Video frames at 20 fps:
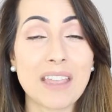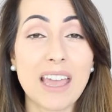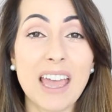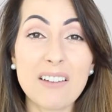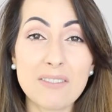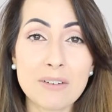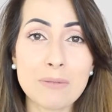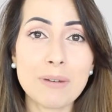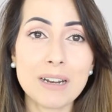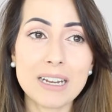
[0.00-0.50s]

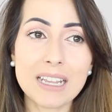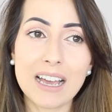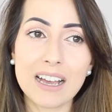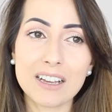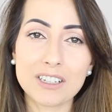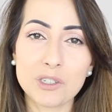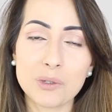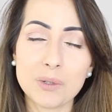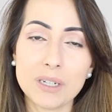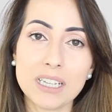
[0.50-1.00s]
Everybody
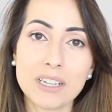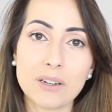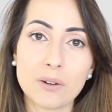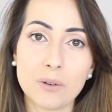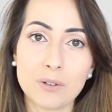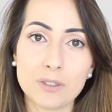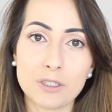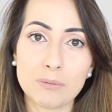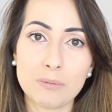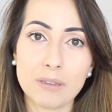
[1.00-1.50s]
actually
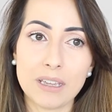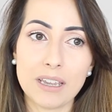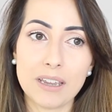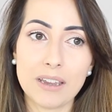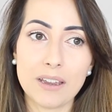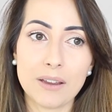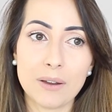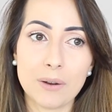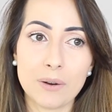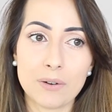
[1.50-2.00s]
calls
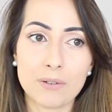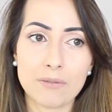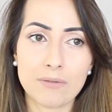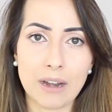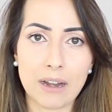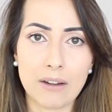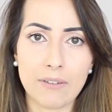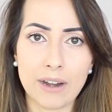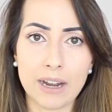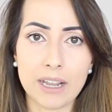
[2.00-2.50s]
me
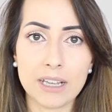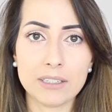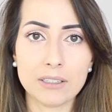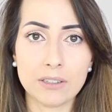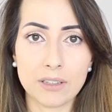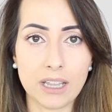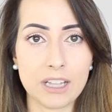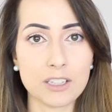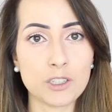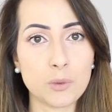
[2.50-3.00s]
Ray Ray,
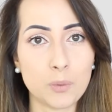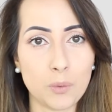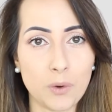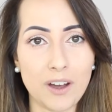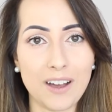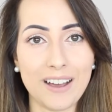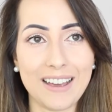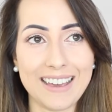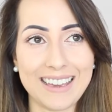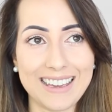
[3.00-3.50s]
so that's
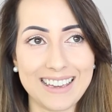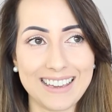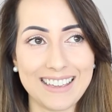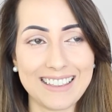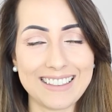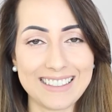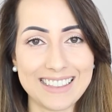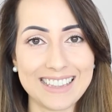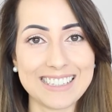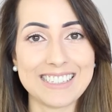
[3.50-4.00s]
why
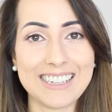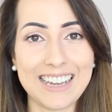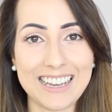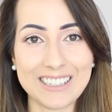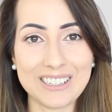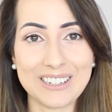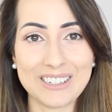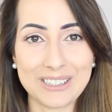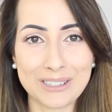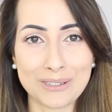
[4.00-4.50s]
the
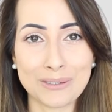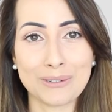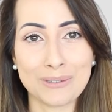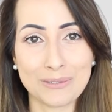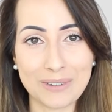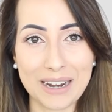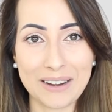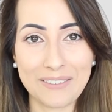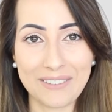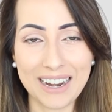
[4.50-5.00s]
channel is
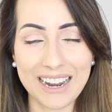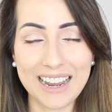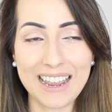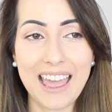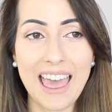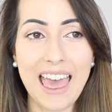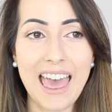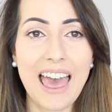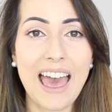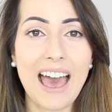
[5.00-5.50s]
called Ray
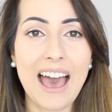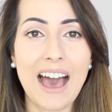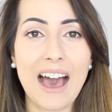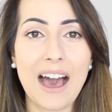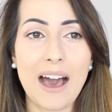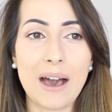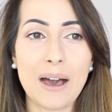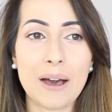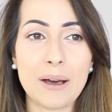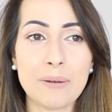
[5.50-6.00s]
Ray.
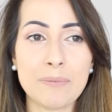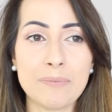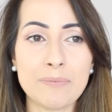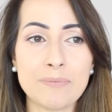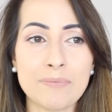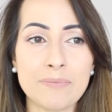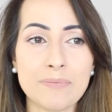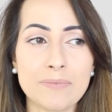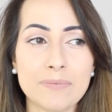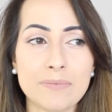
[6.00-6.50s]

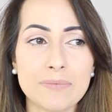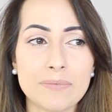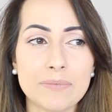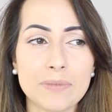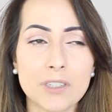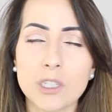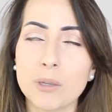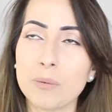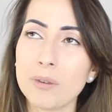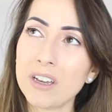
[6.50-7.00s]

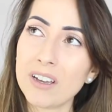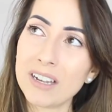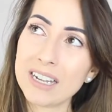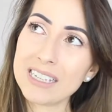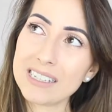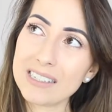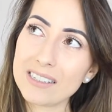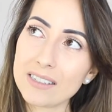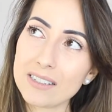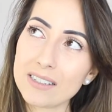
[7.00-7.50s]
To be
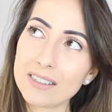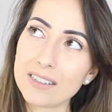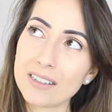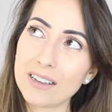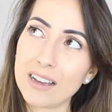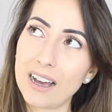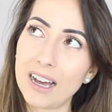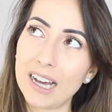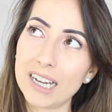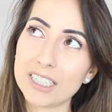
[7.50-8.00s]
honest,
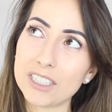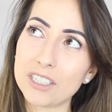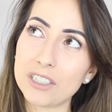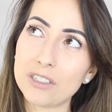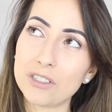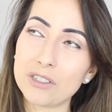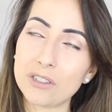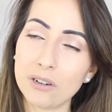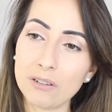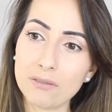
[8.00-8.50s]
I
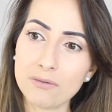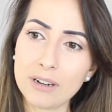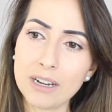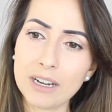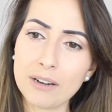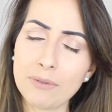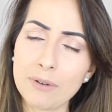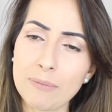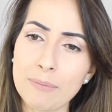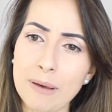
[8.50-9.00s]
don't
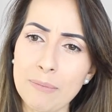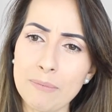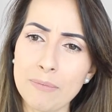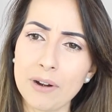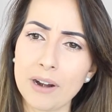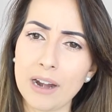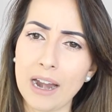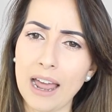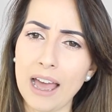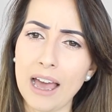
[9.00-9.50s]
really
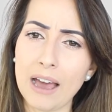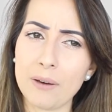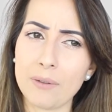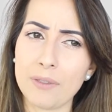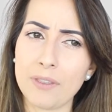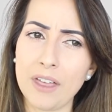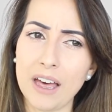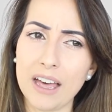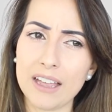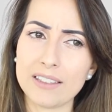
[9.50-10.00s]
remember
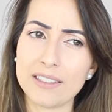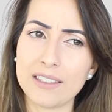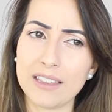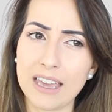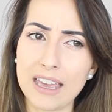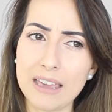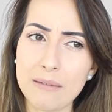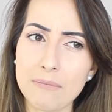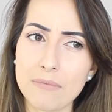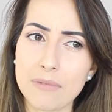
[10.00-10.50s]
how that
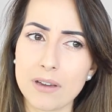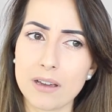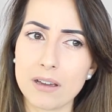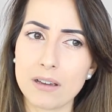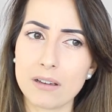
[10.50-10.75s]
name,